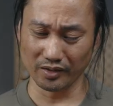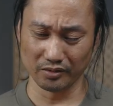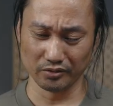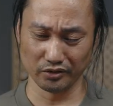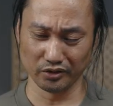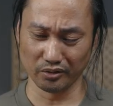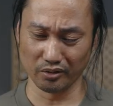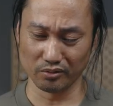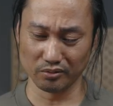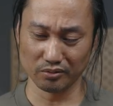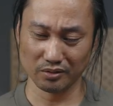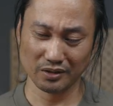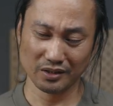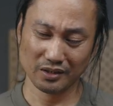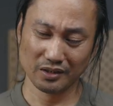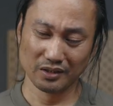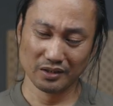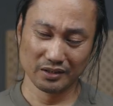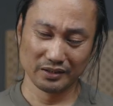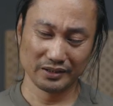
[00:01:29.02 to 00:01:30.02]
you know,
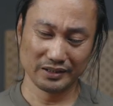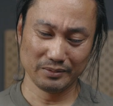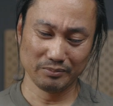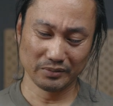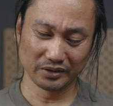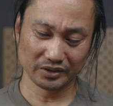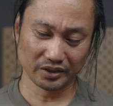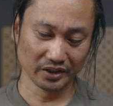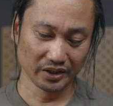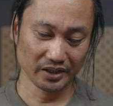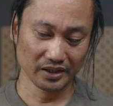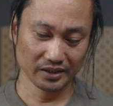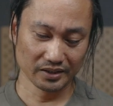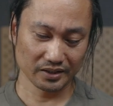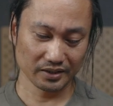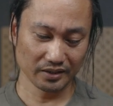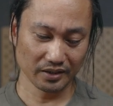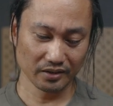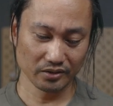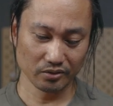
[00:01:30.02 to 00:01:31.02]
the
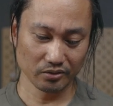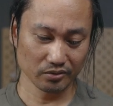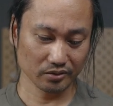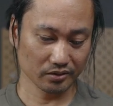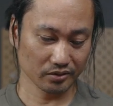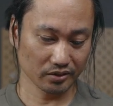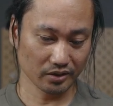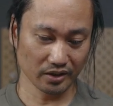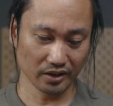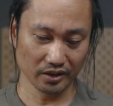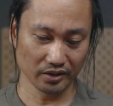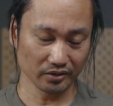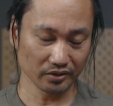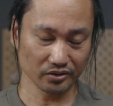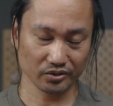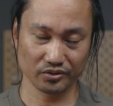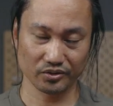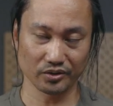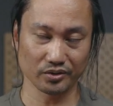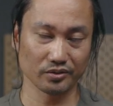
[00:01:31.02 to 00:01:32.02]
materials they used here
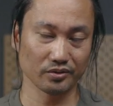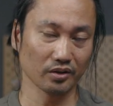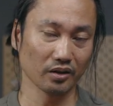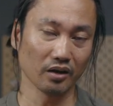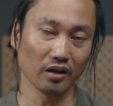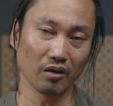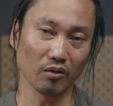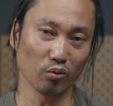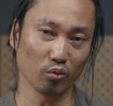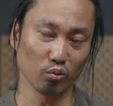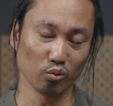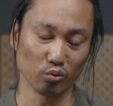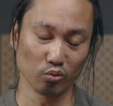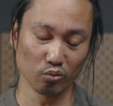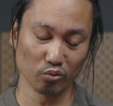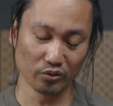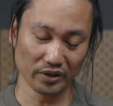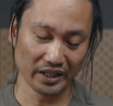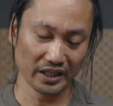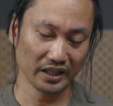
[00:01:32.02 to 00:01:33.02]
is just
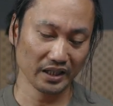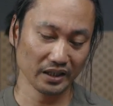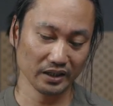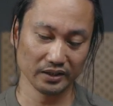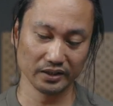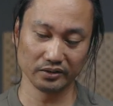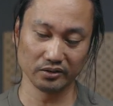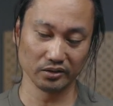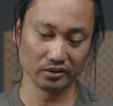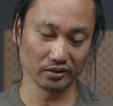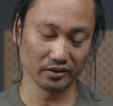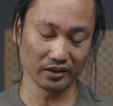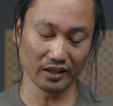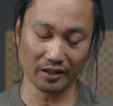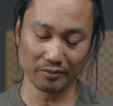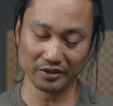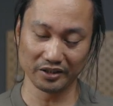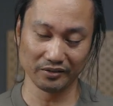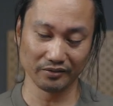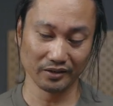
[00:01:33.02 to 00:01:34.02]
really good.
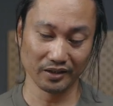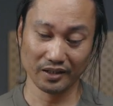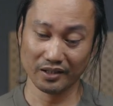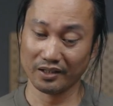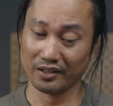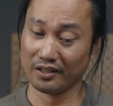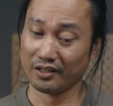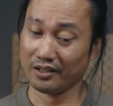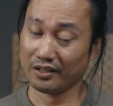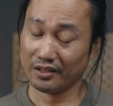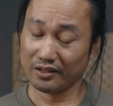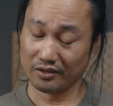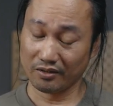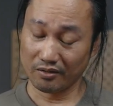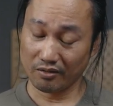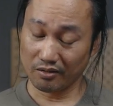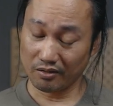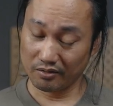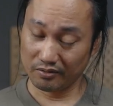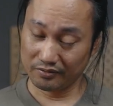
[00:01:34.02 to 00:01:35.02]
I mean,
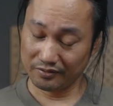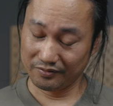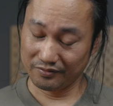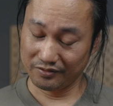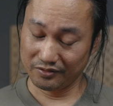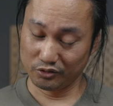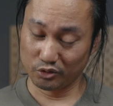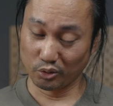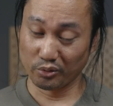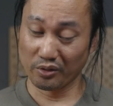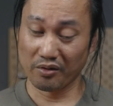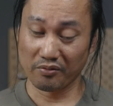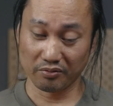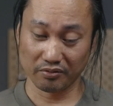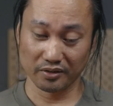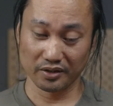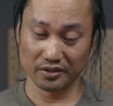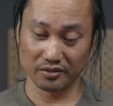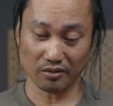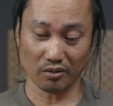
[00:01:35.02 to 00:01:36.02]
Jordan
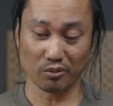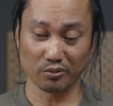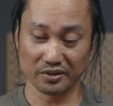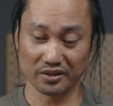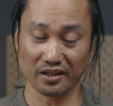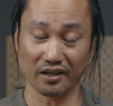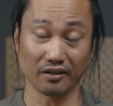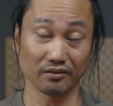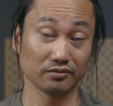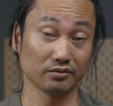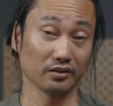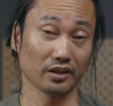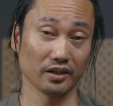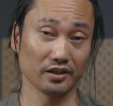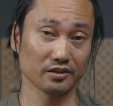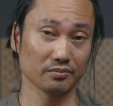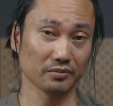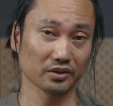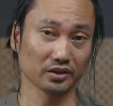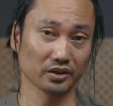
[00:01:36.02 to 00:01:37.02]
3s always have
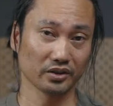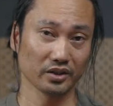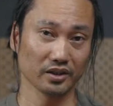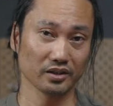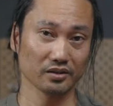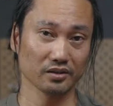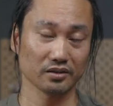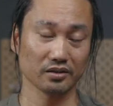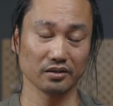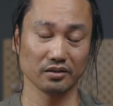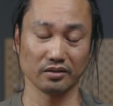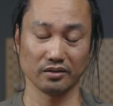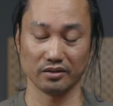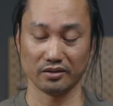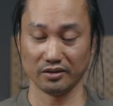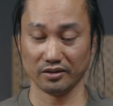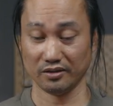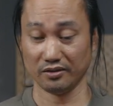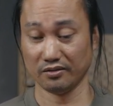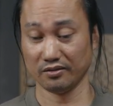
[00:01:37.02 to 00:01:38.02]
nice materials.
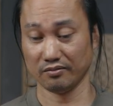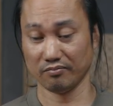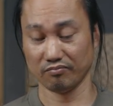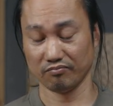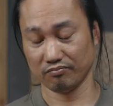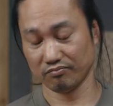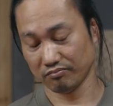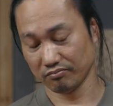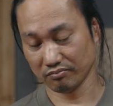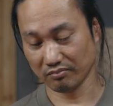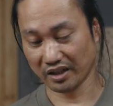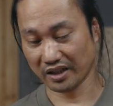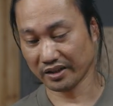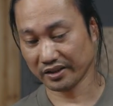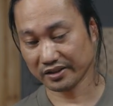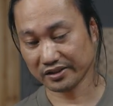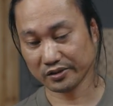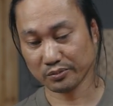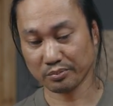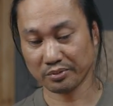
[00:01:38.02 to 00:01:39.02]
In my
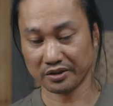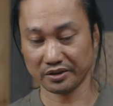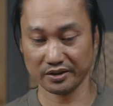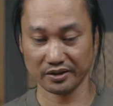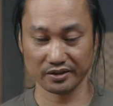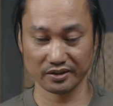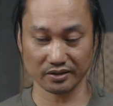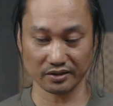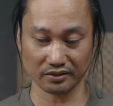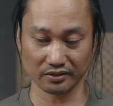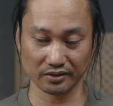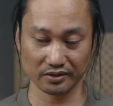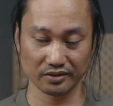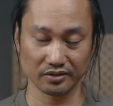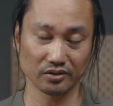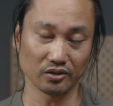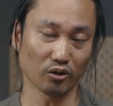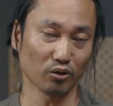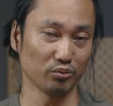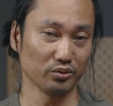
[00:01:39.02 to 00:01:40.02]
experience, at least,
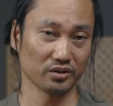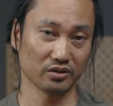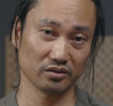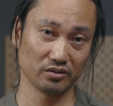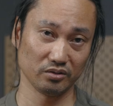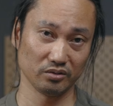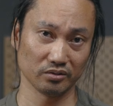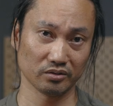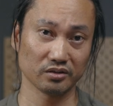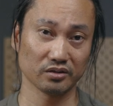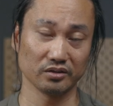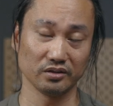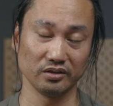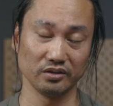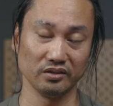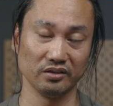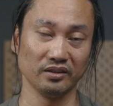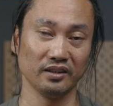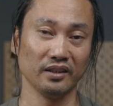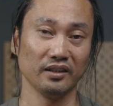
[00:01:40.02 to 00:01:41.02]
they always use
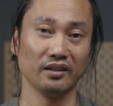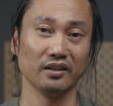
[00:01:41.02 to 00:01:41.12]
the